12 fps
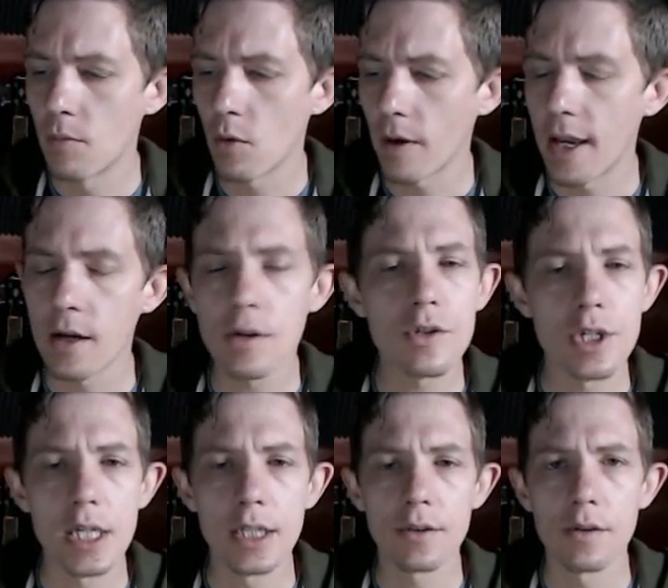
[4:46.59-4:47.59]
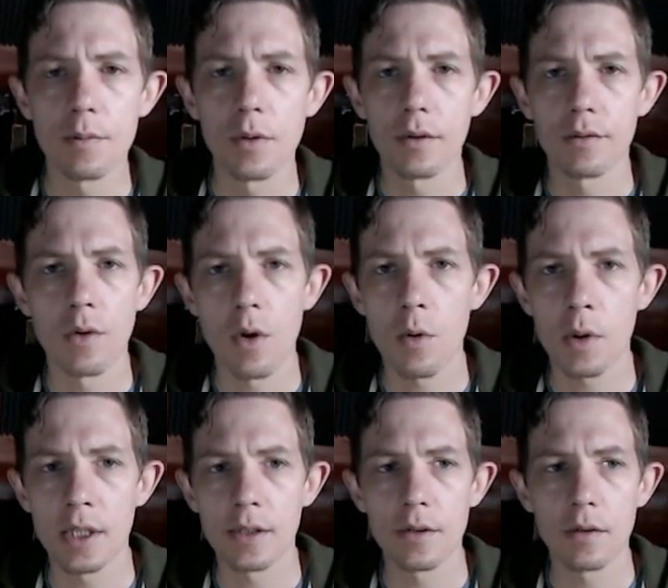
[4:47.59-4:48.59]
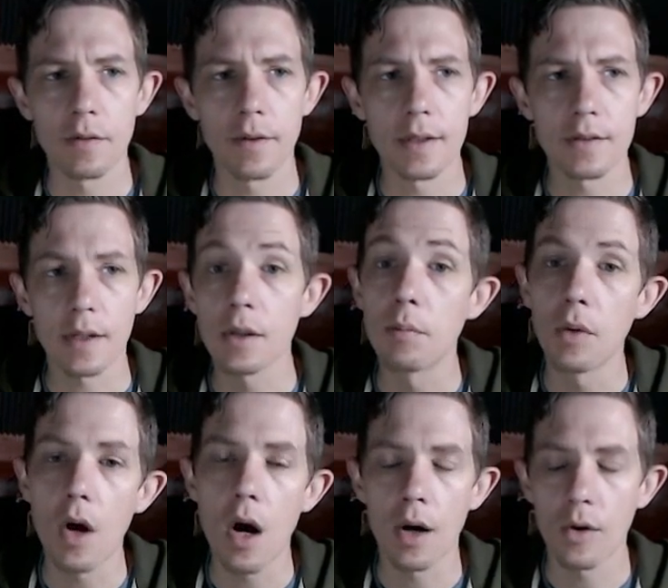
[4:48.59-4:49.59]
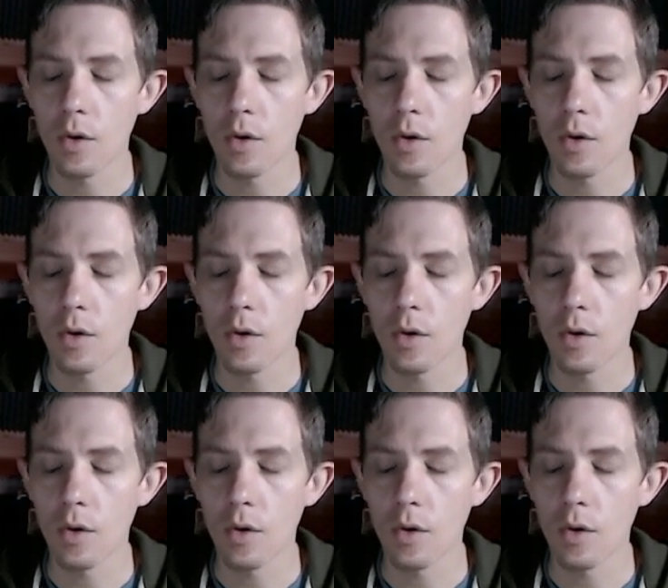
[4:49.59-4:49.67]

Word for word: more energy to put forward into things like the blog,